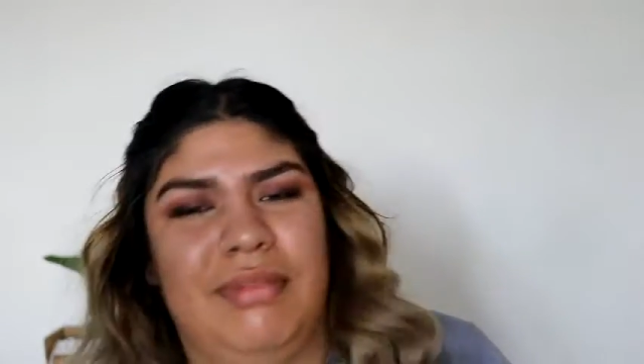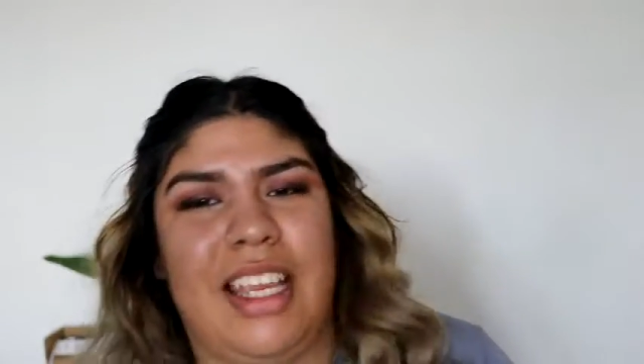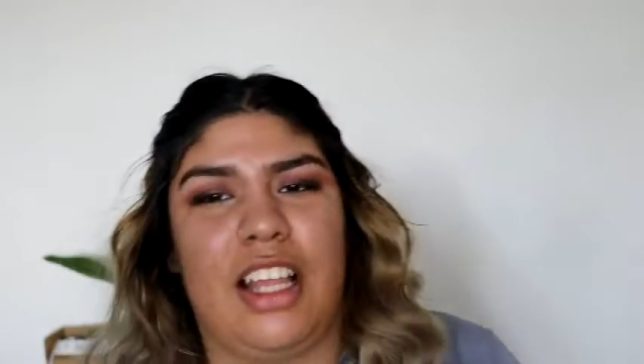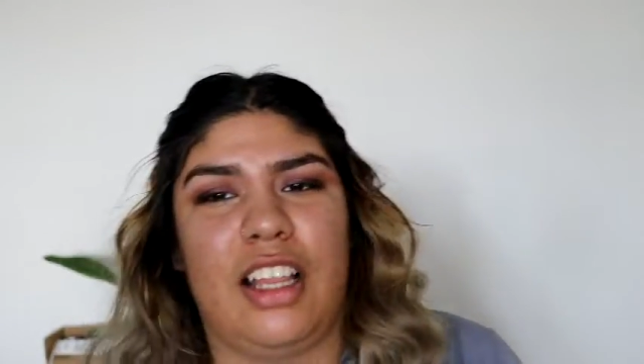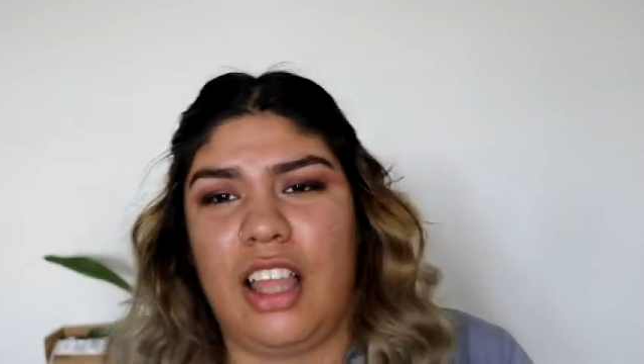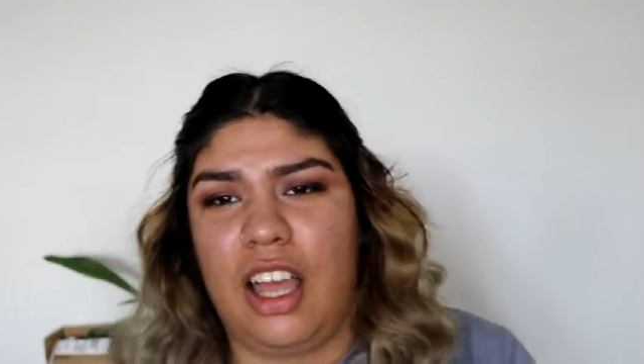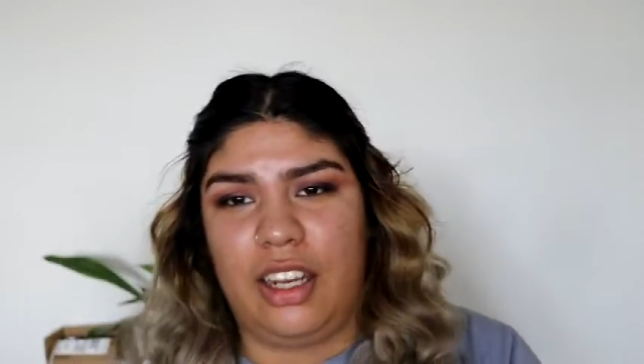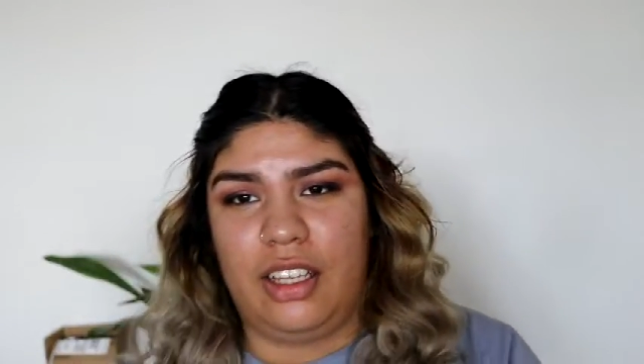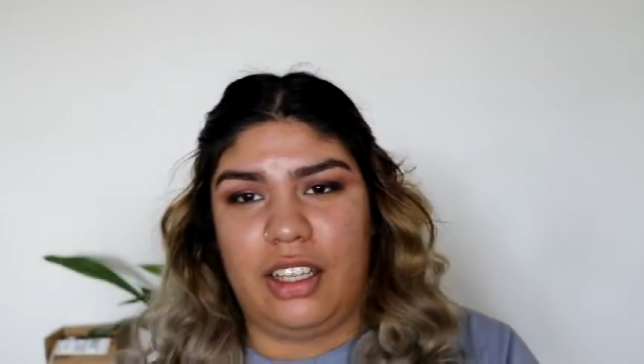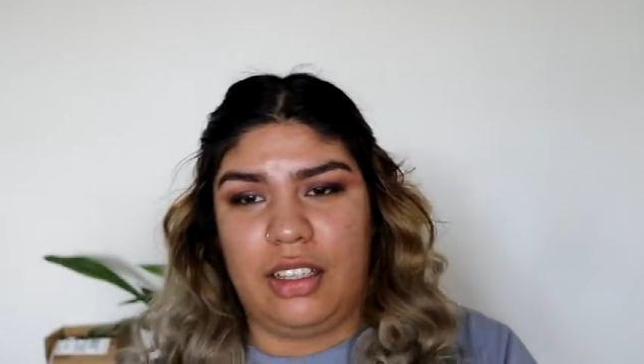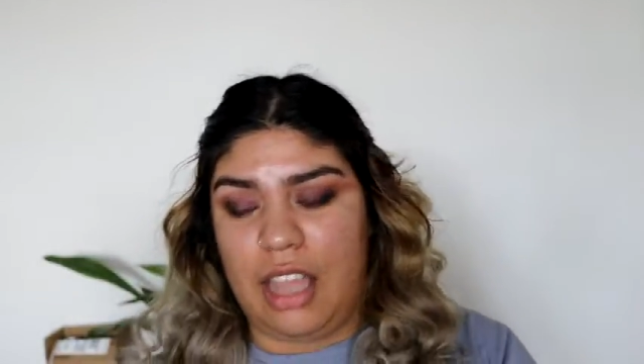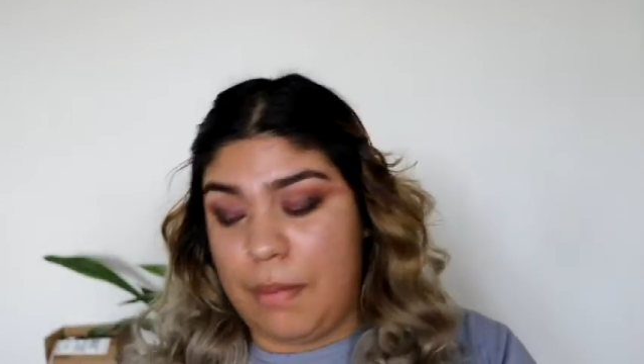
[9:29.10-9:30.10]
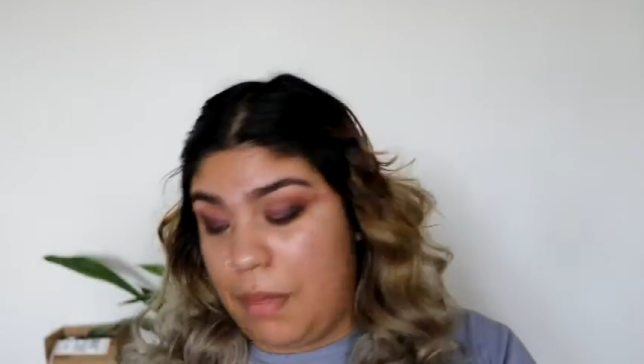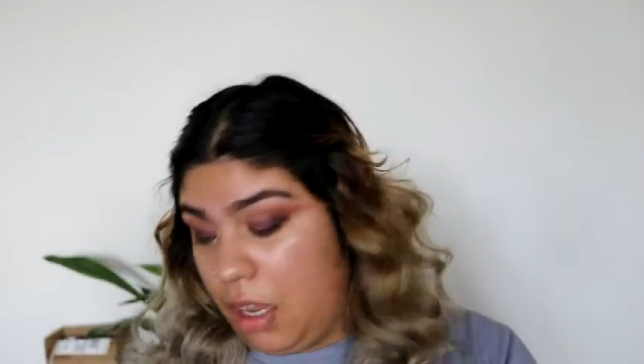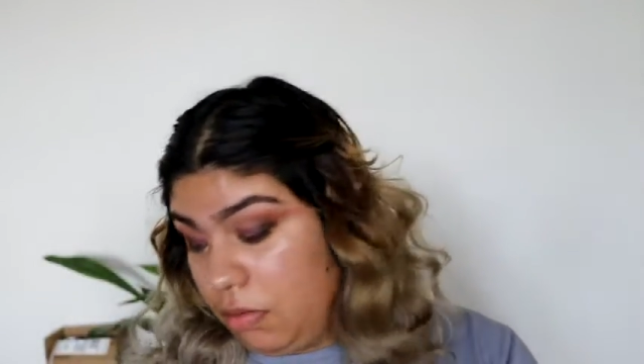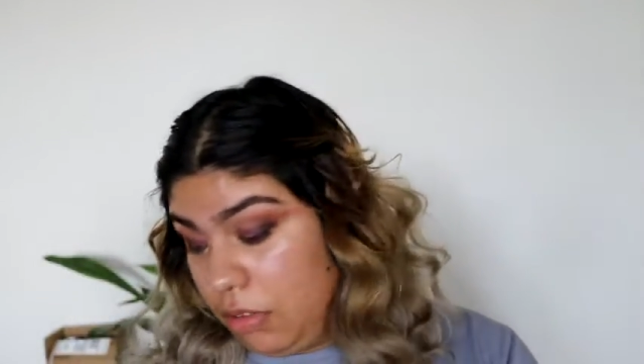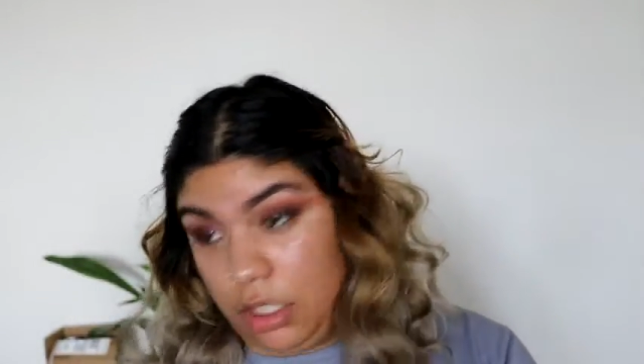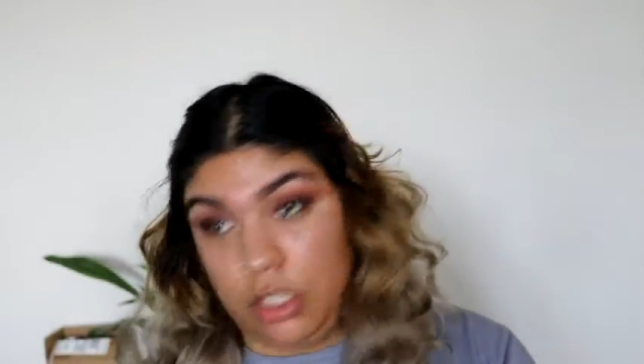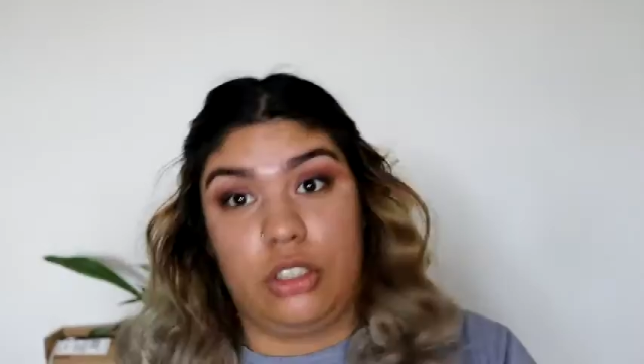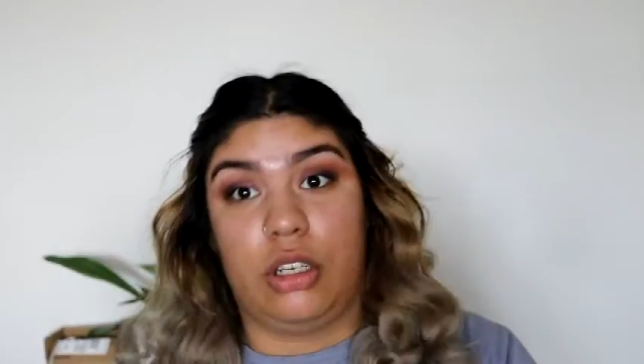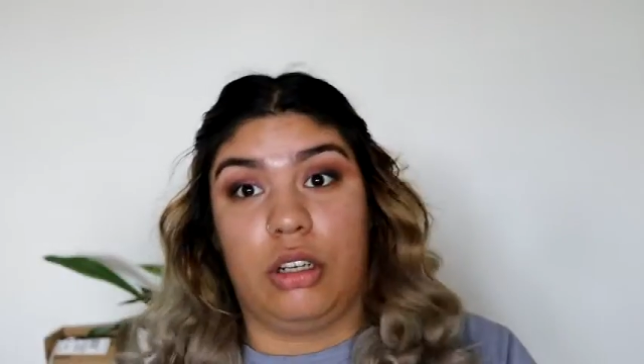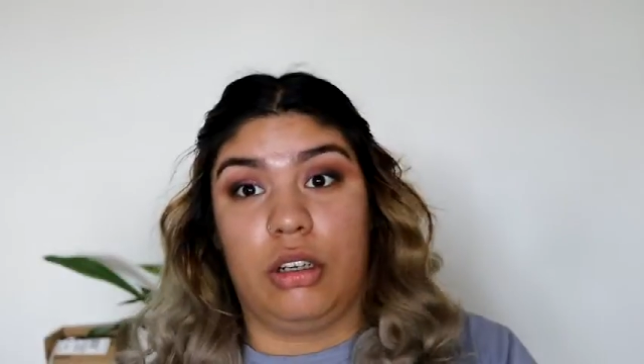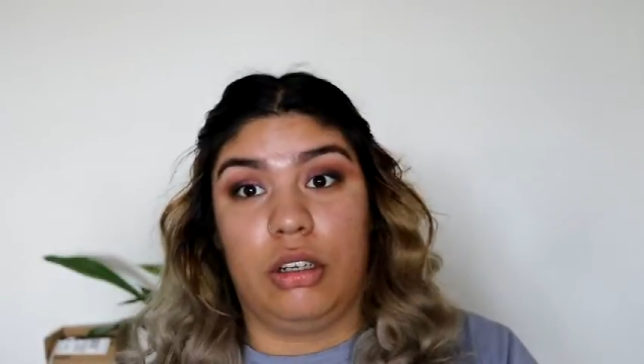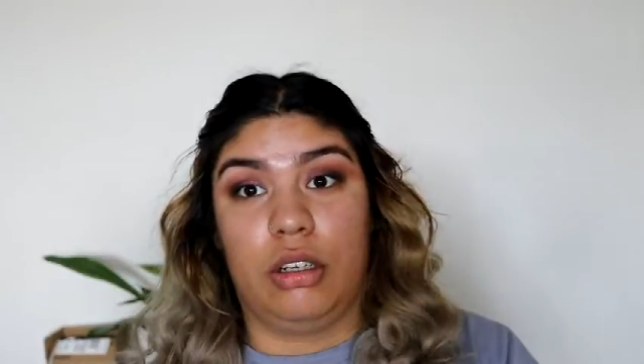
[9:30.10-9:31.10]
like a lot of, I'm not really
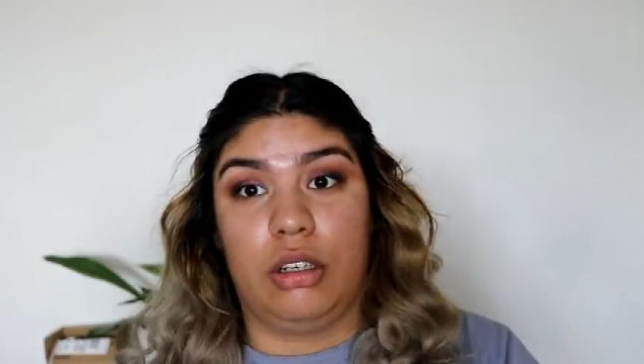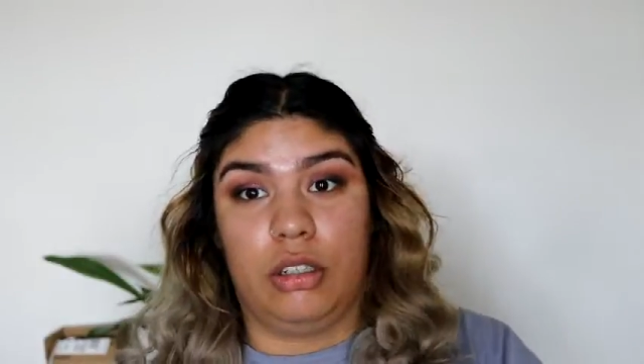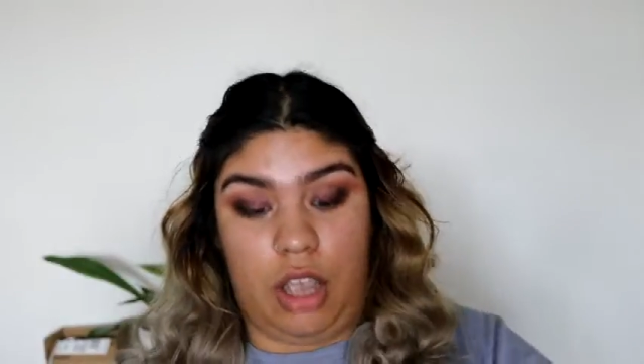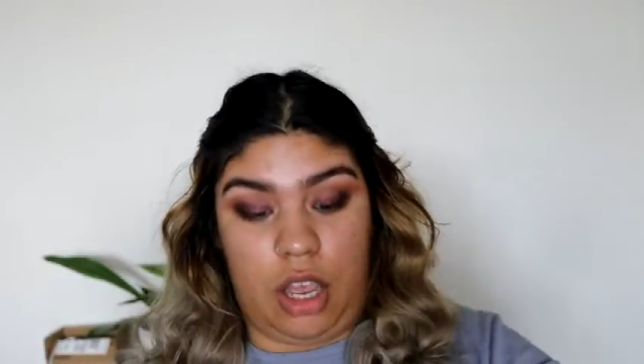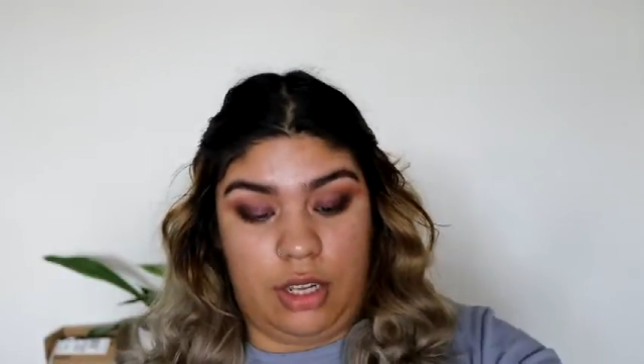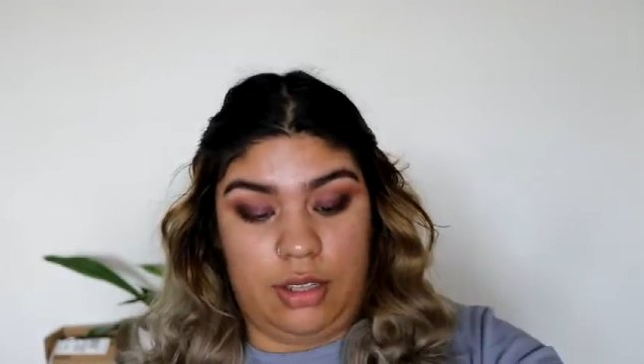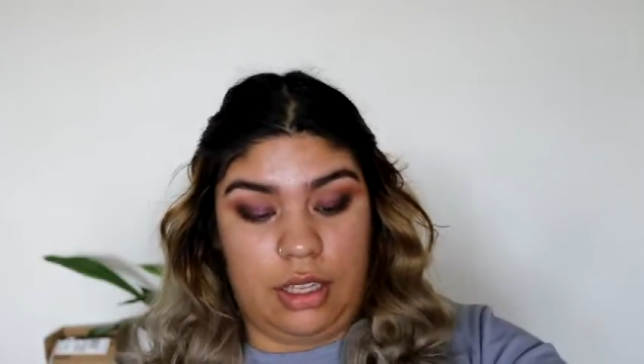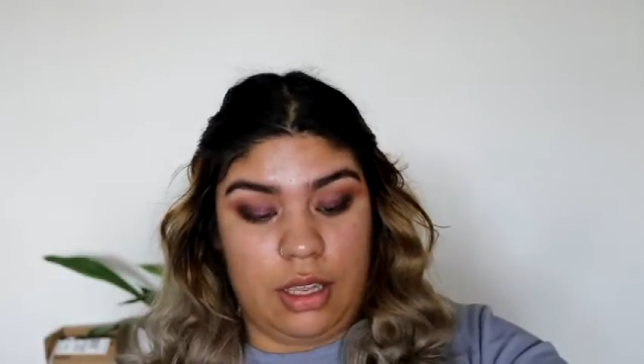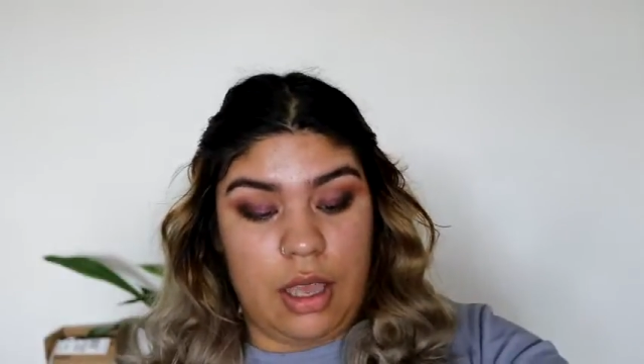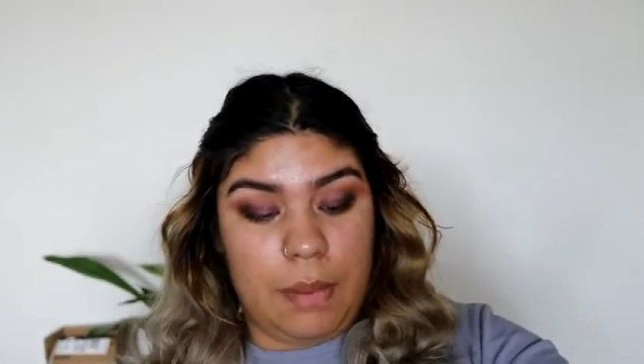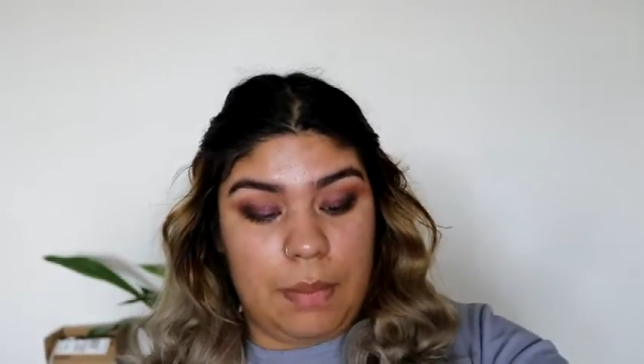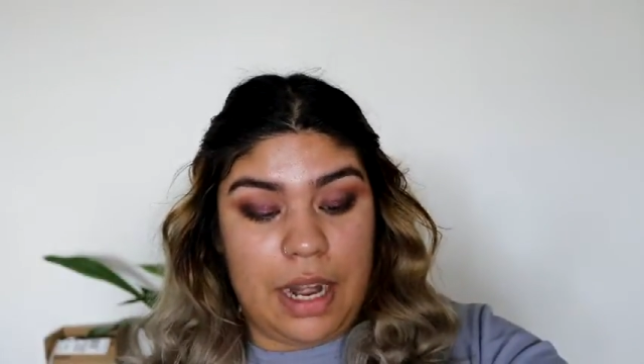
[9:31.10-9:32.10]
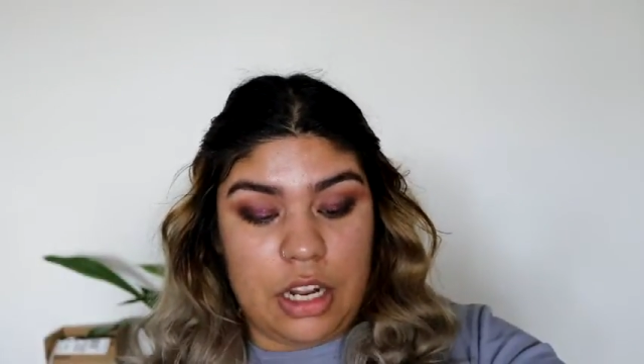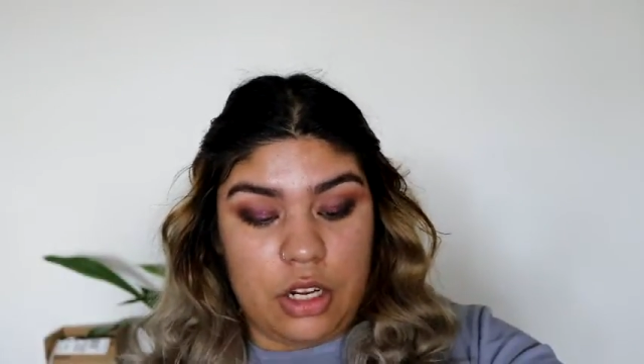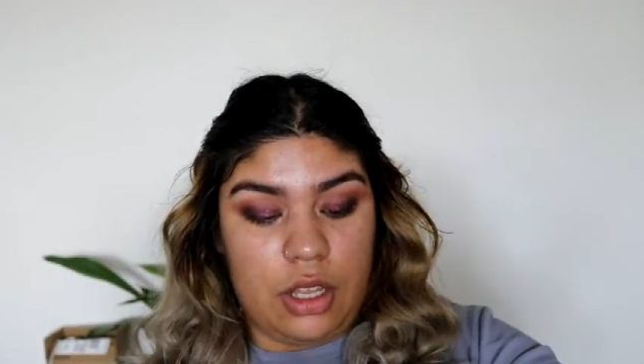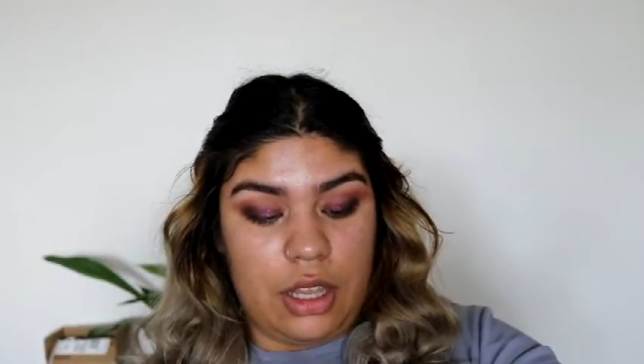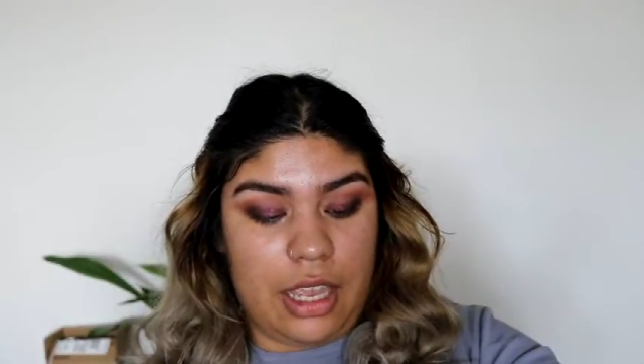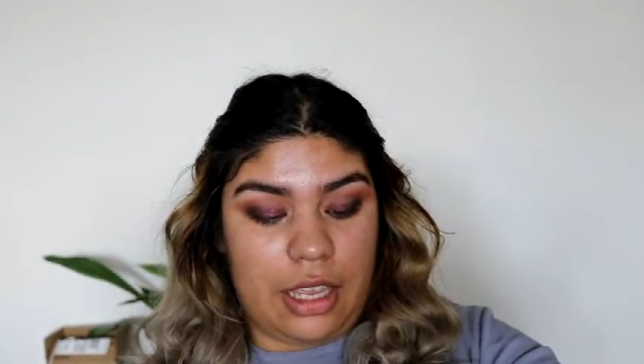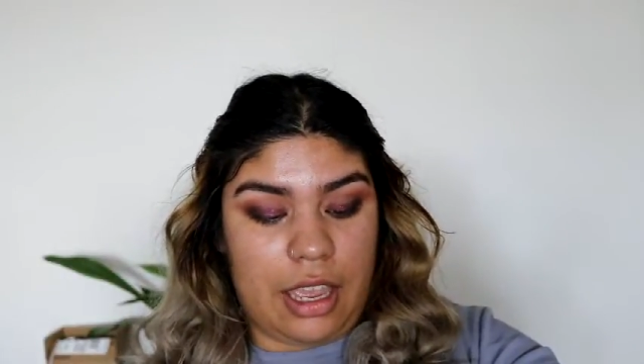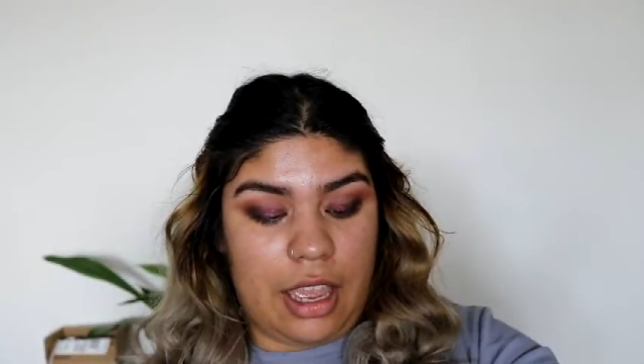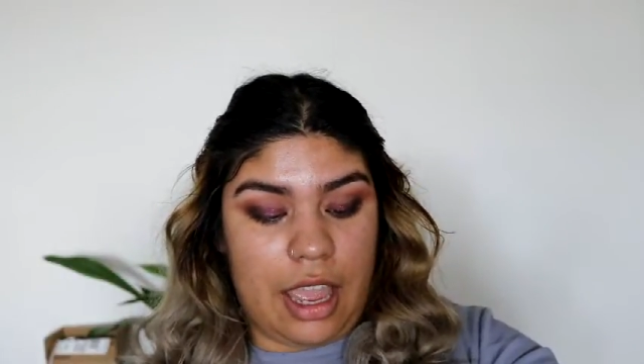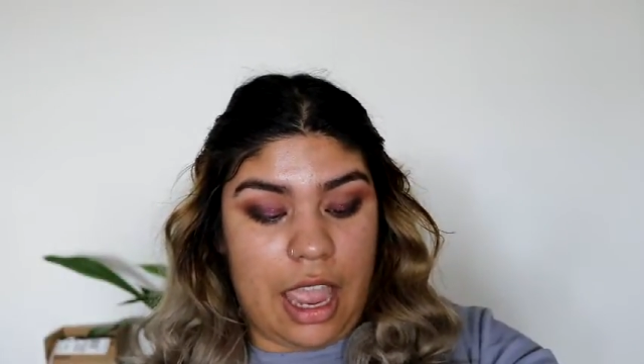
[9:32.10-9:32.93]
sure honestly, but I know, like,